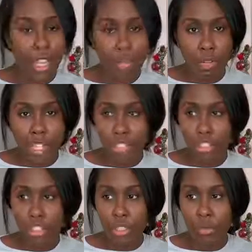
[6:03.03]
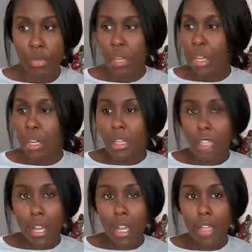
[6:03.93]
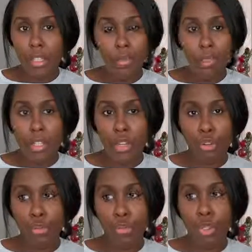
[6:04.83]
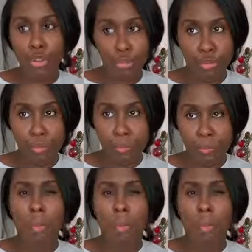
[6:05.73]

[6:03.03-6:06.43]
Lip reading: that relationship died, poof.